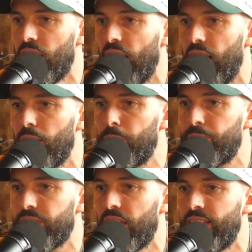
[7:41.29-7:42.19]
And
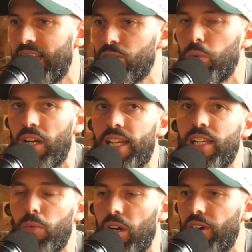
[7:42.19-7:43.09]
that's where I get
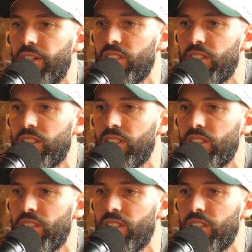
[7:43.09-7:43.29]
worried,